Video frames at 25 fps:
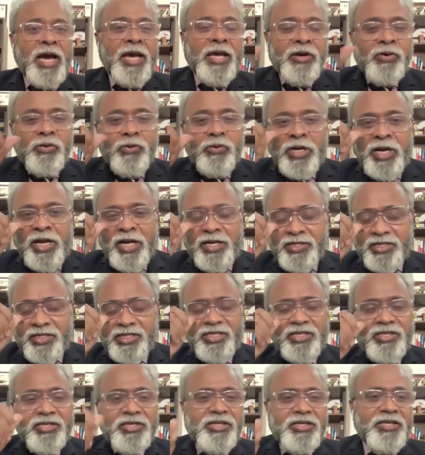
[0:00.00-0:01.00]
I wrote last
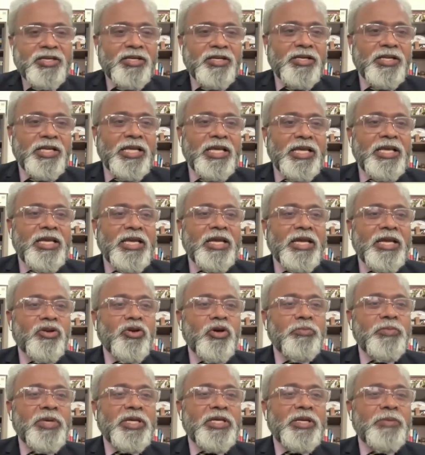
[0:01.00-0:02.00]
year in
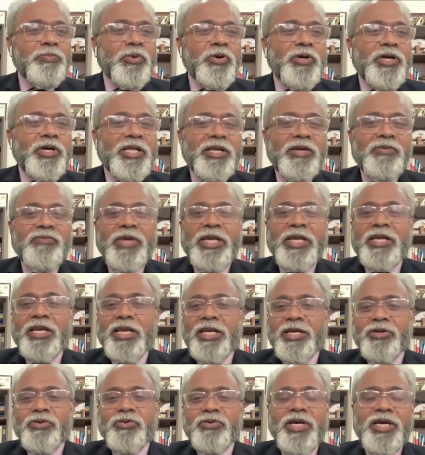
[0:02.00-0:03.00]
Economic and Political
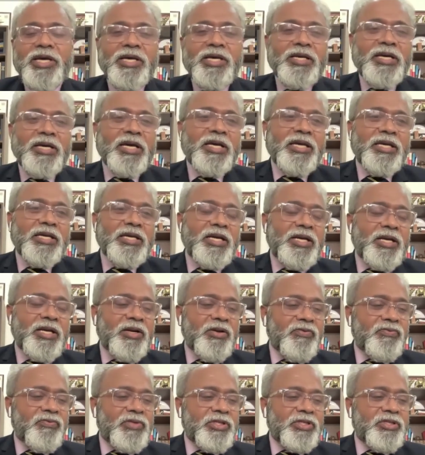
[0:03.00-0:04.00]
Weekly. Today, I, I
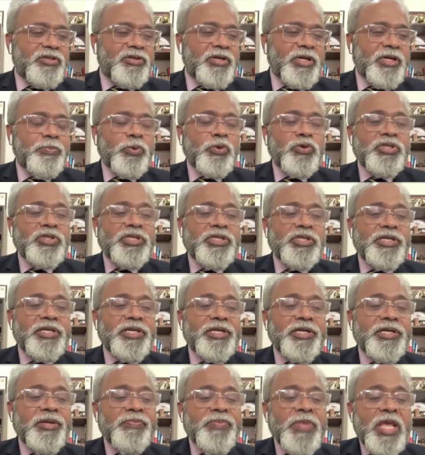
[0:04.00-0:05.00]
kind of just
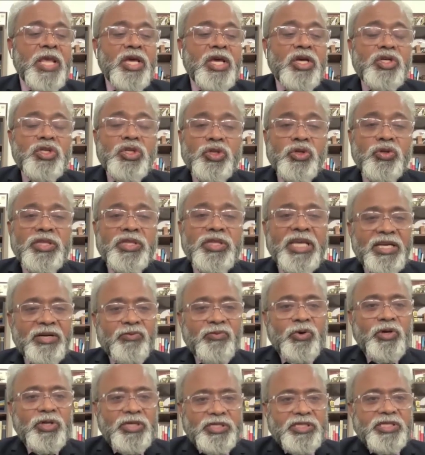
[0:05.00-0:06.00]
reposted it. So
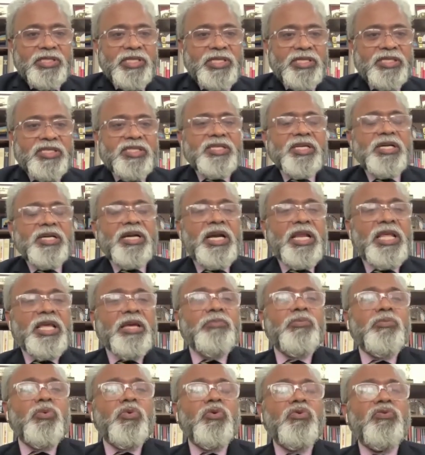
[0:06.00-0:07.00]
there was, there's suddenly
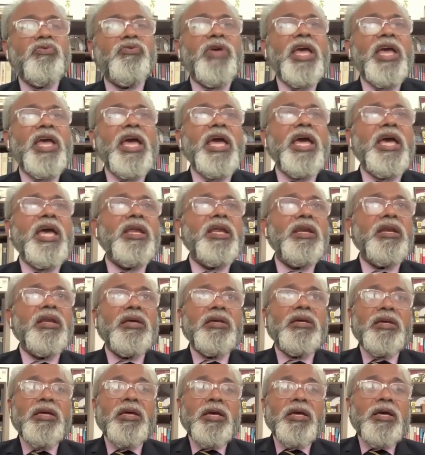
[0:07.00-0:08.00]
a move, and
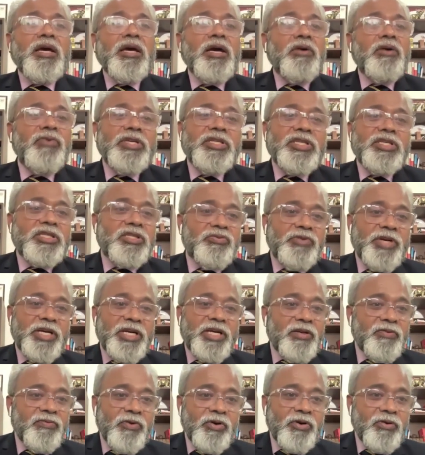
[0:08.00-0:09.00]
we're just
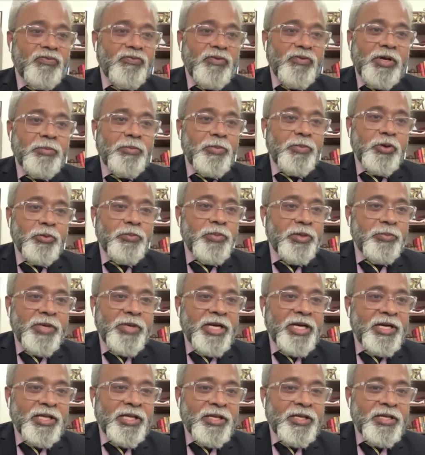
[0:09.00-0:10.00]
waiting for a film to be
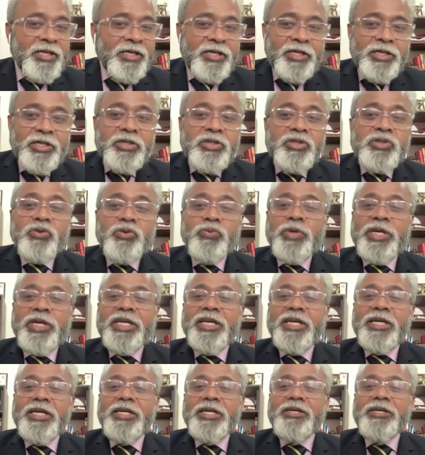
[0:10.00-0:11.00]
made. So we
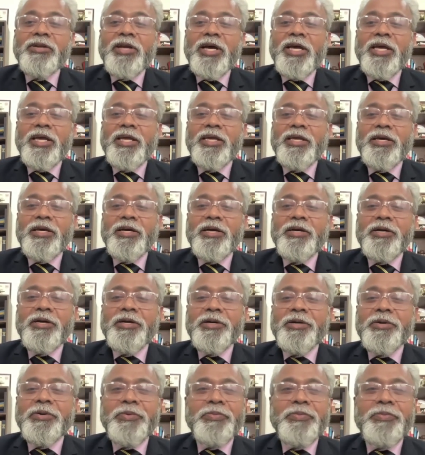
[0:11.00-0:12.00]
did try,
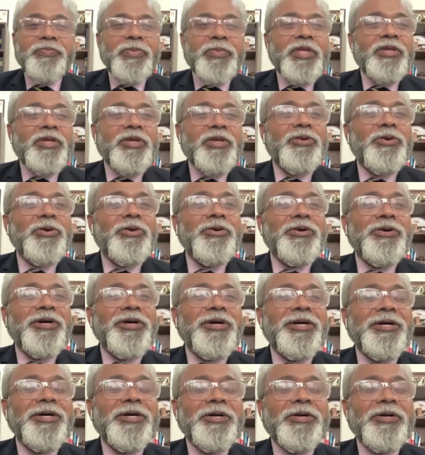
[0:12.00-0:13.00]
uh, you know,
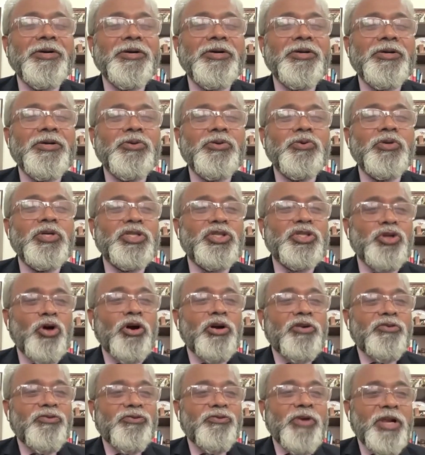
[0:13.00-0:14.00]
uh, do a
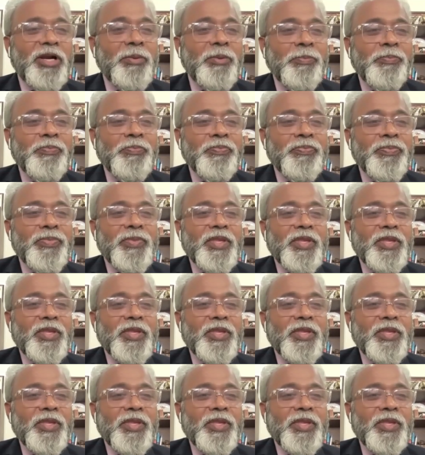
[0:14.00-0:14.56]
short film